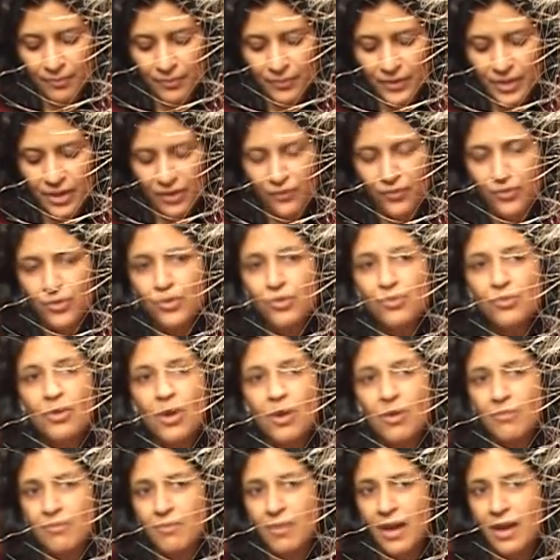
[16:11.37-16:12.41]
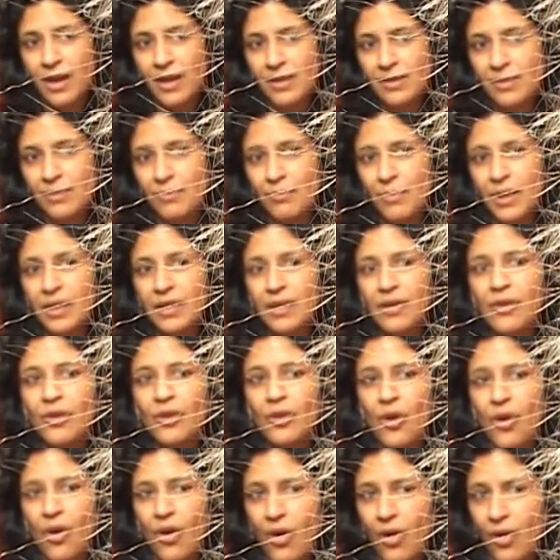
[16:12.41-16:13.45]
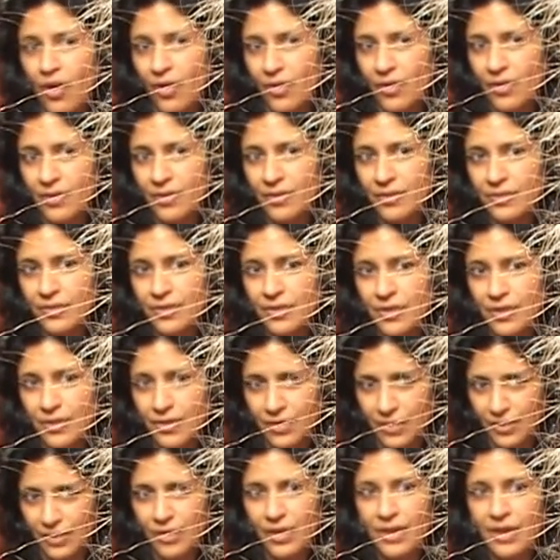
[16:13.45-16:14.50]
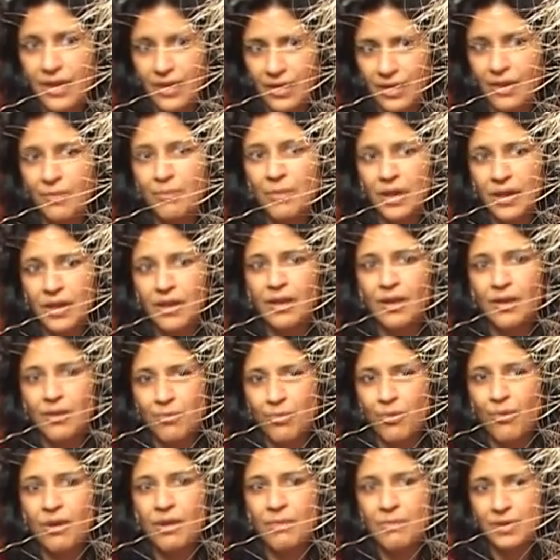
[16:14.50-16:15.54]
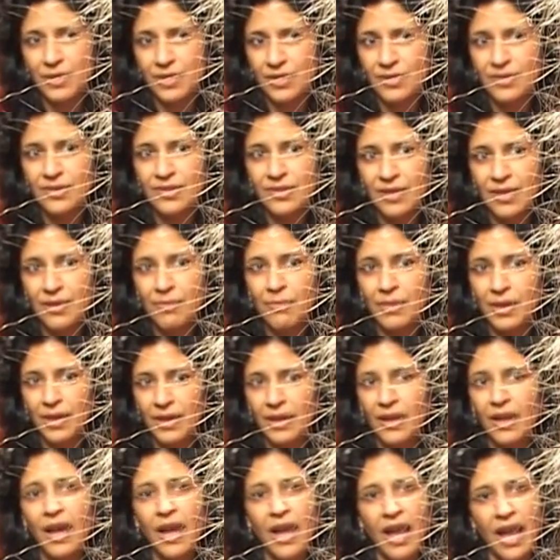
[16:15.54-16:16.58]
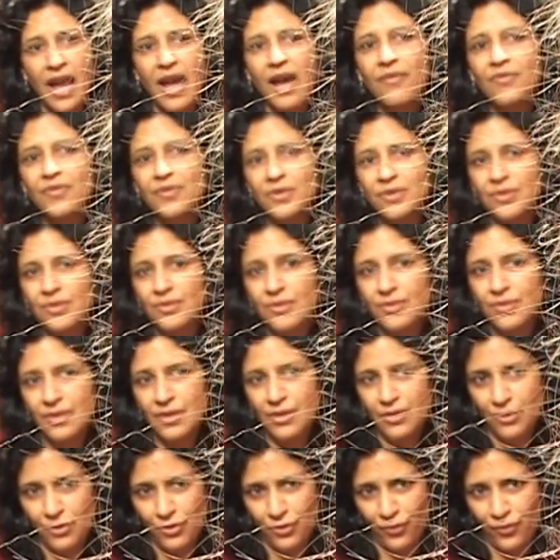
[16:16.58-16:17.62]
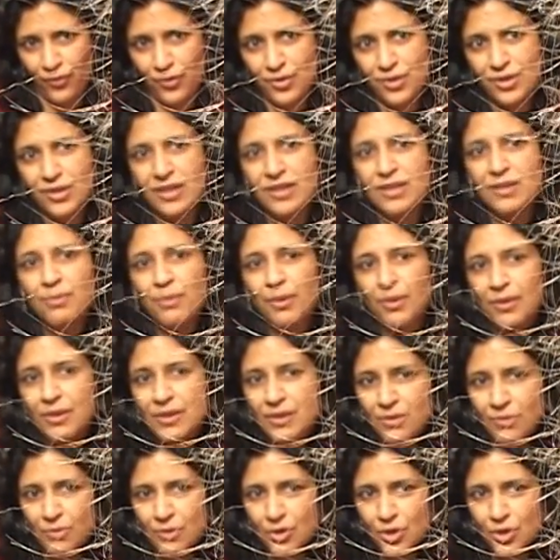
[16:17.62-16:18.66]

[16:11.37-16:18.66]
if you don't mind making a call to the clinic and making an appointment to see me after your first experience with